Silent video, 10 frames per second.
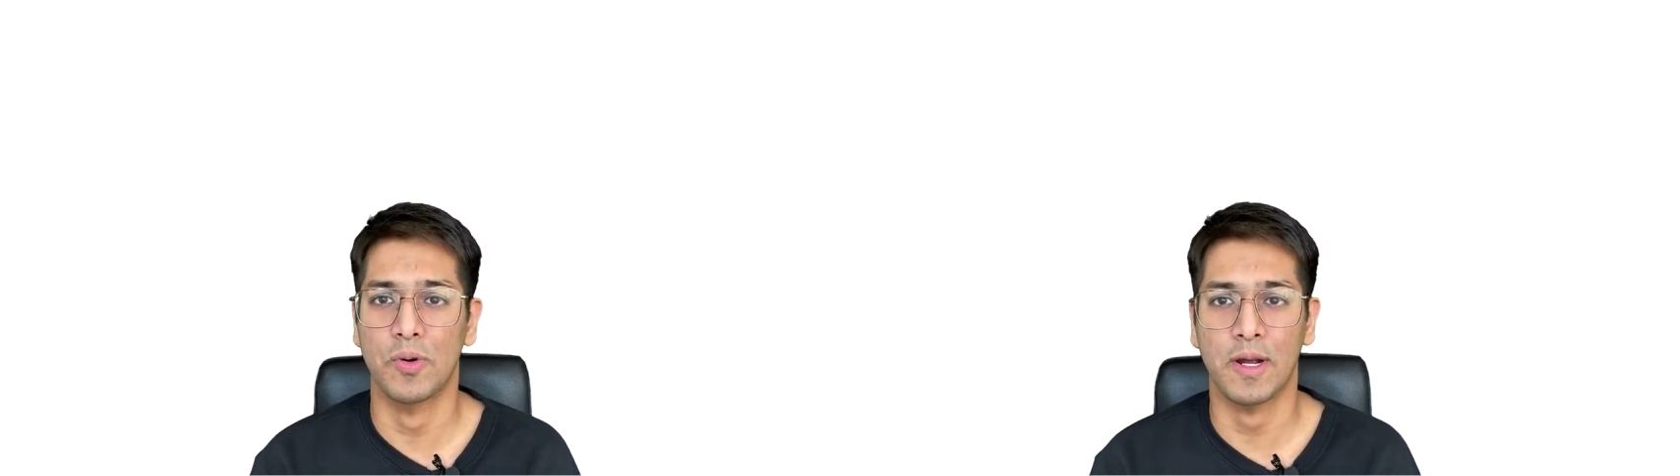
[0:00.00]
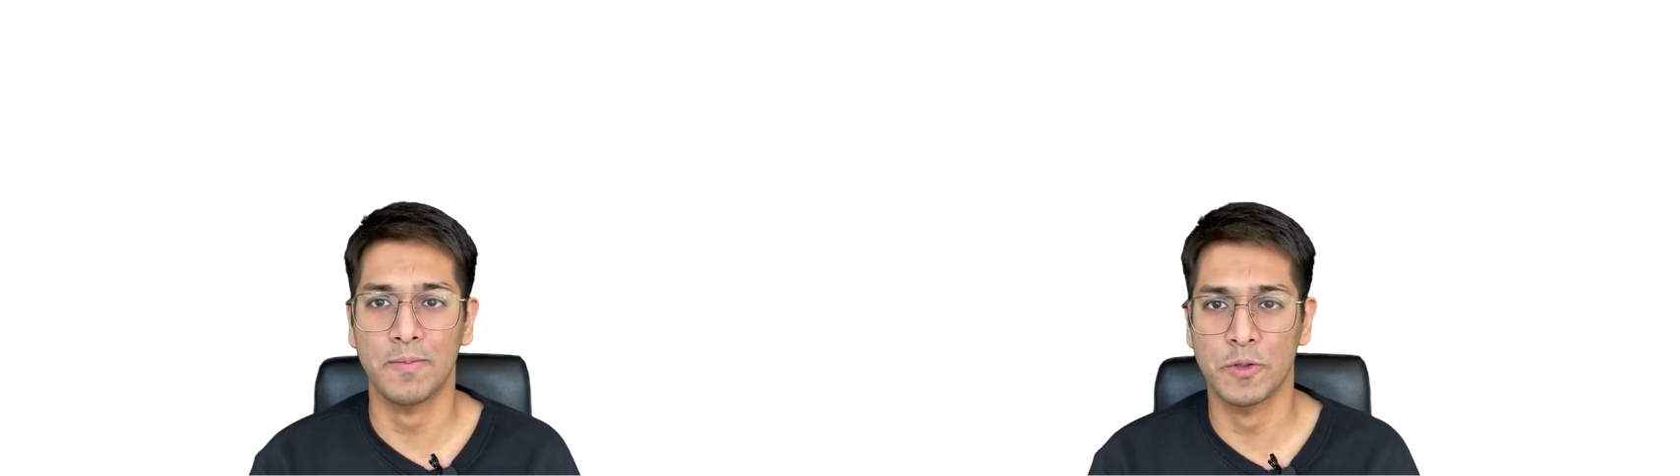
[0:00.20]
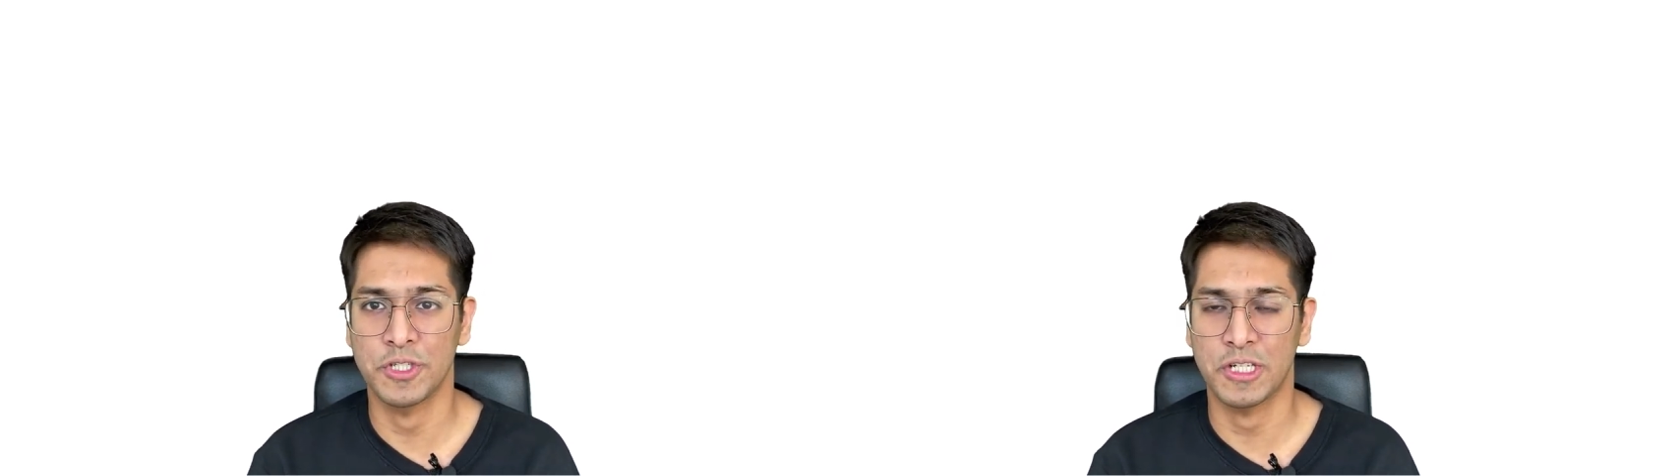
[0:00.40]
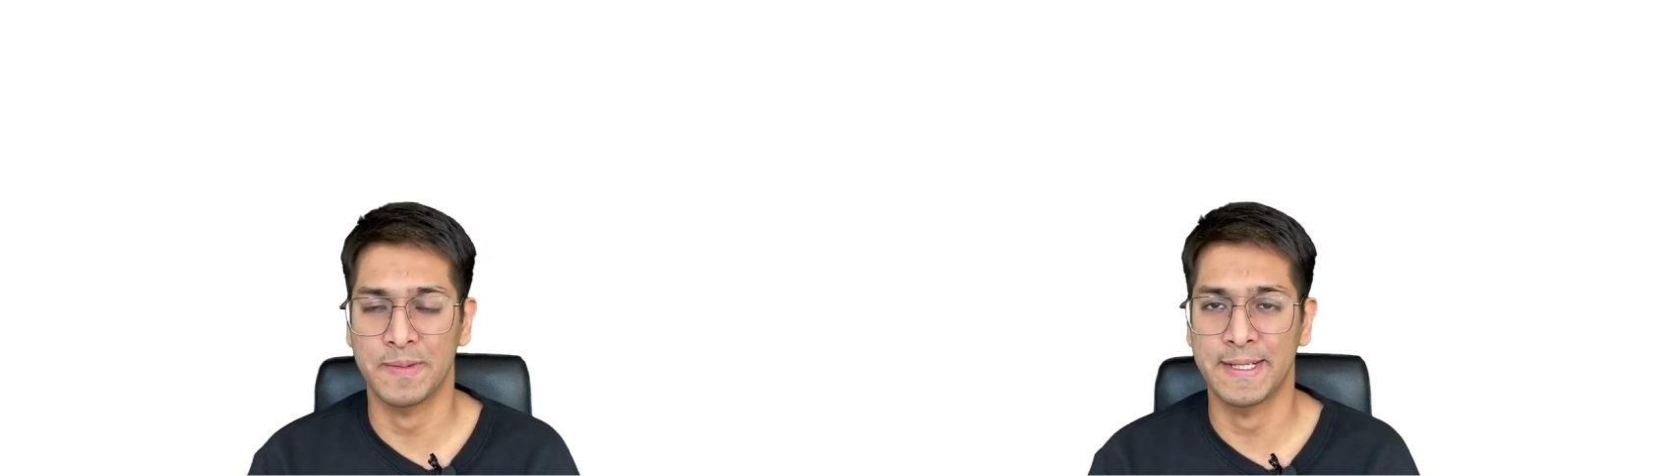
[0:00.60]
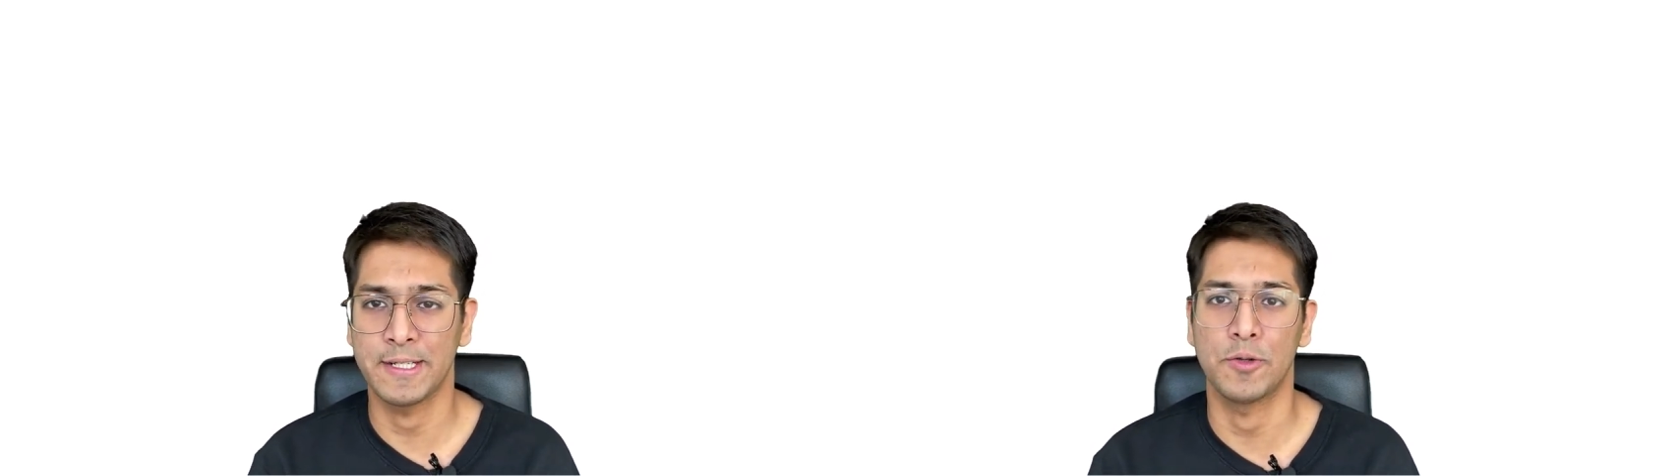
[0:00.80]
come to
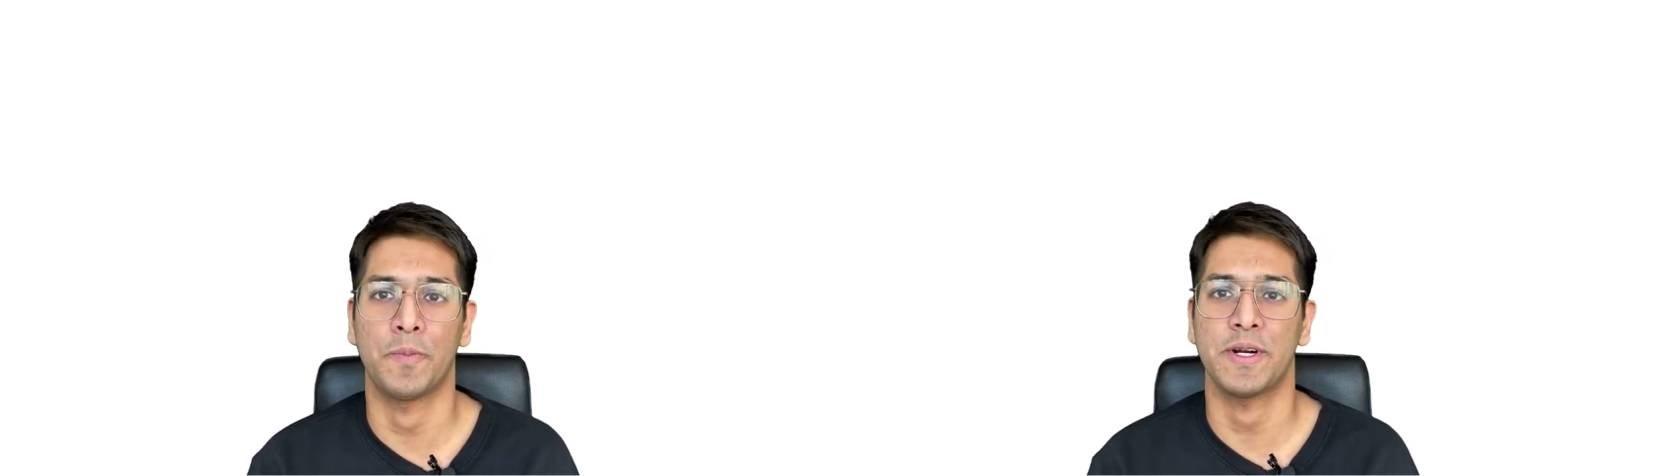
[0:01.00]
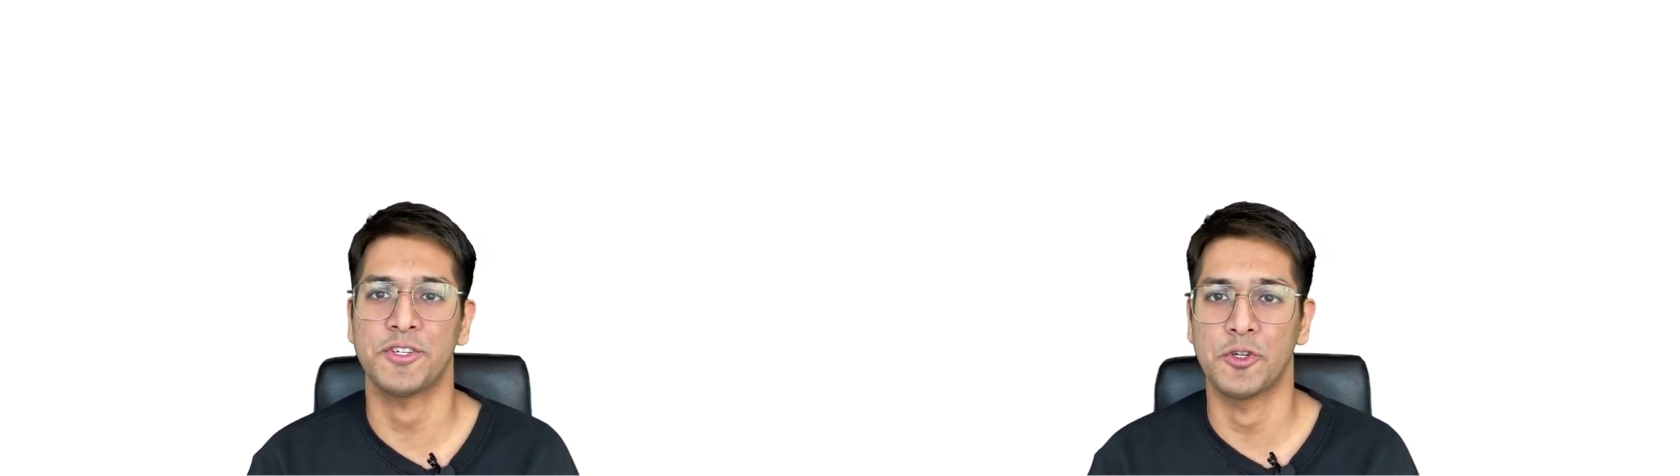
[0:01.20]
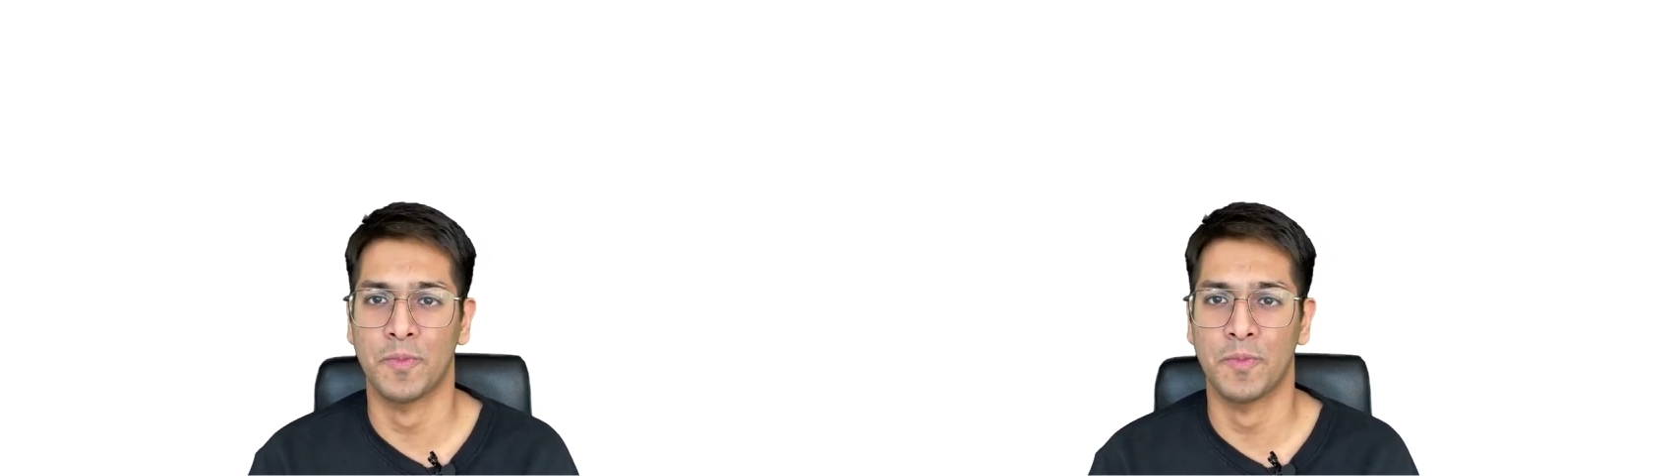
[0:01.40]
Germany to pursue